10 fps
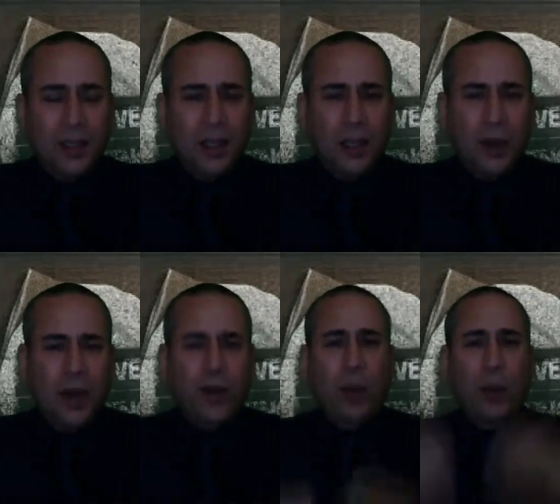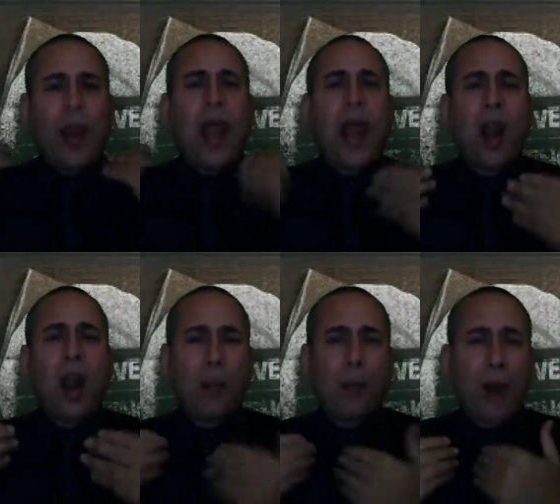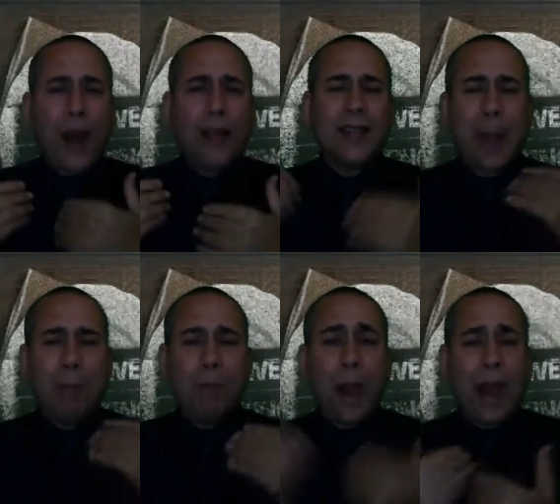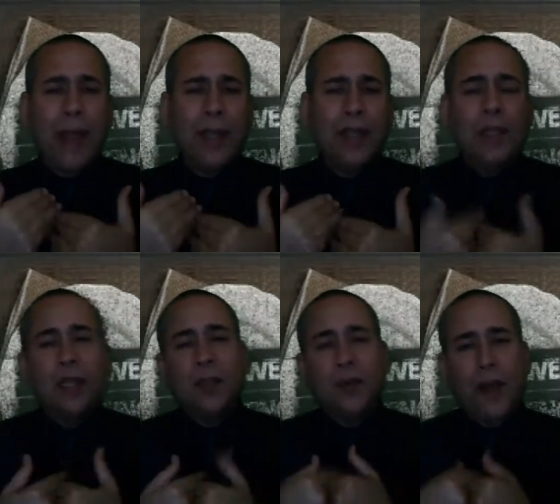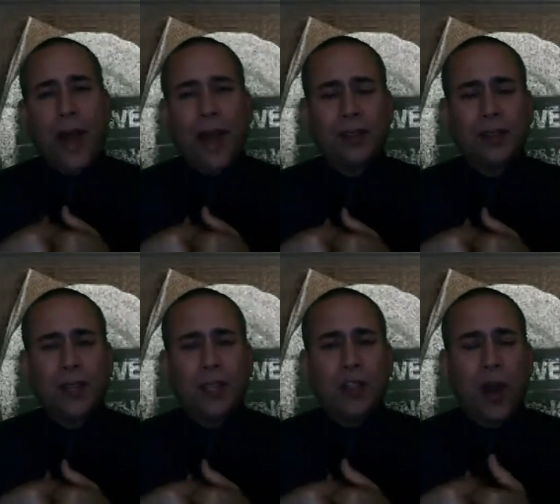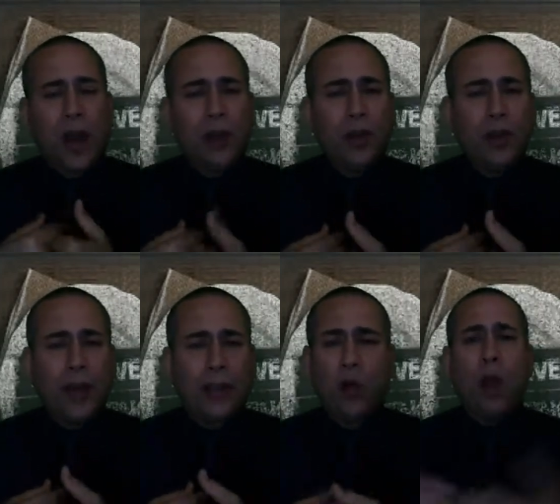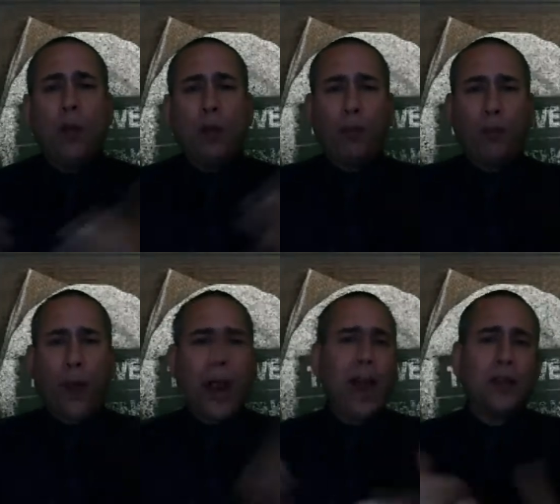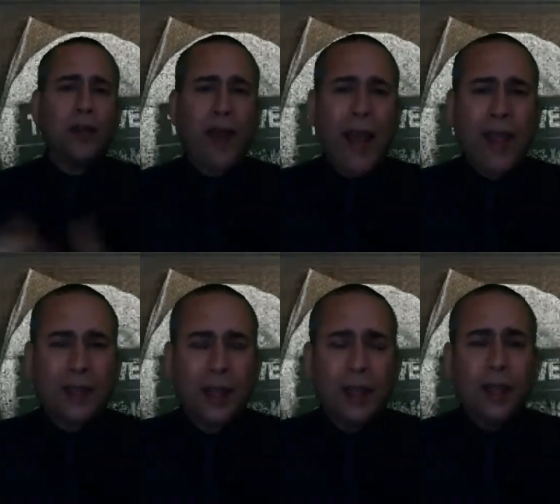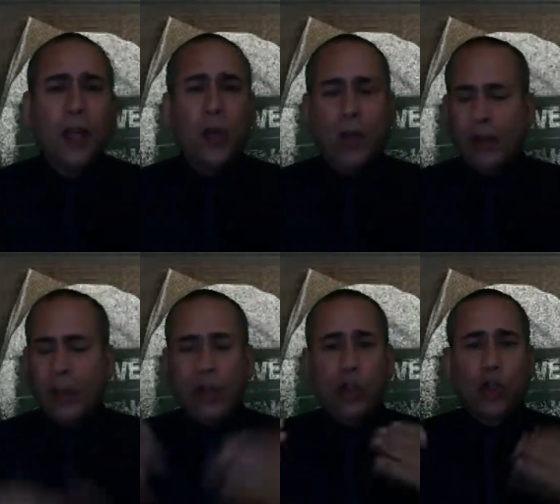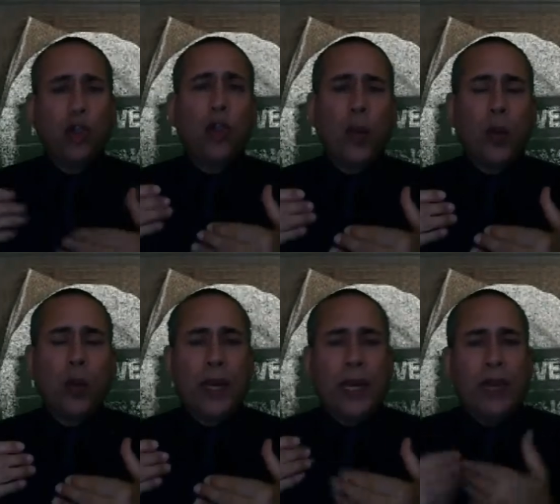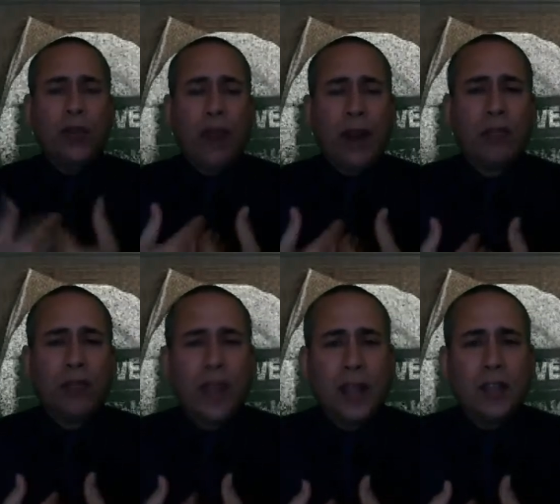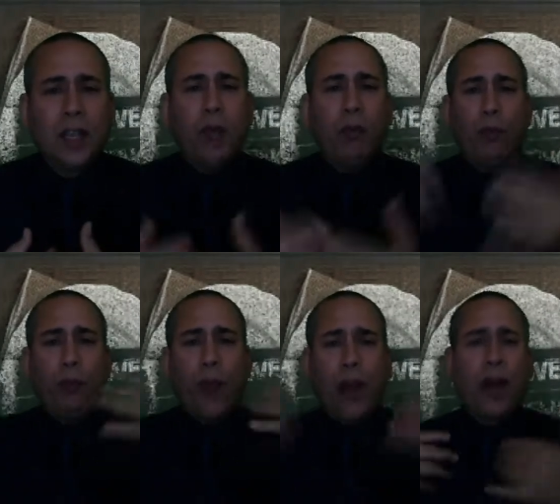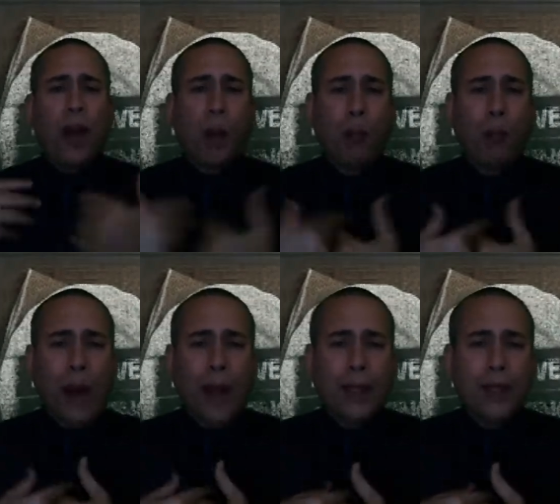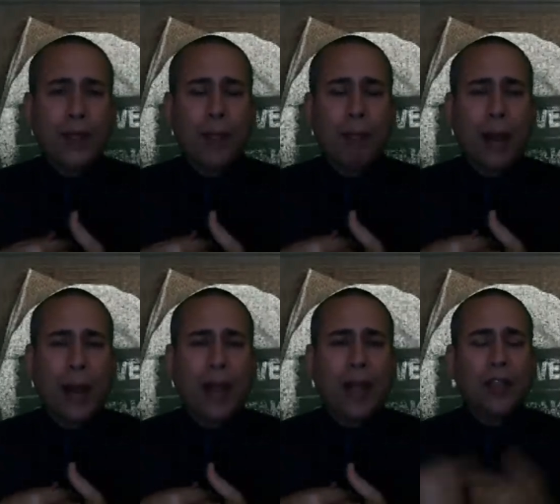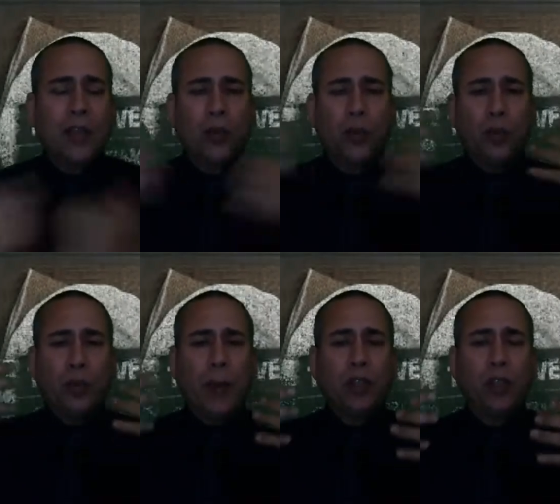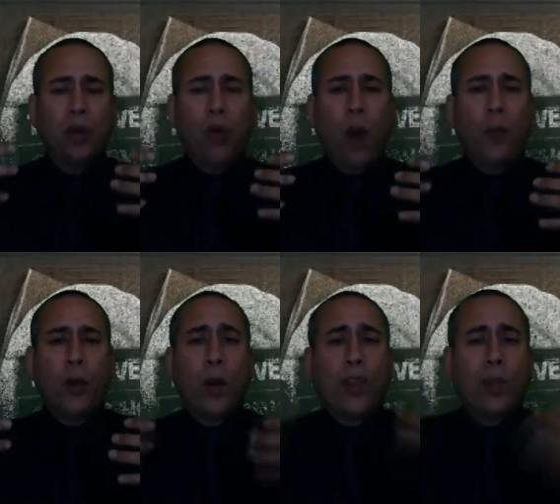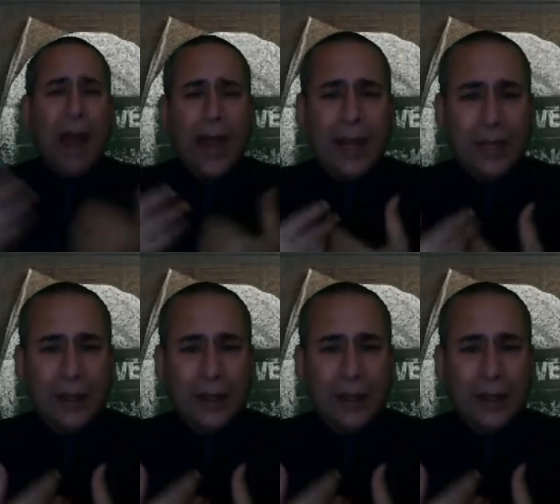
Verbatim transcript: We have to prepare our bodies and mind to fast. So, how do you do that? So, prior to fasting, we have to make sure that we're eating the right things, preparing our bodies and mind to, to be able to cooperate with the mind.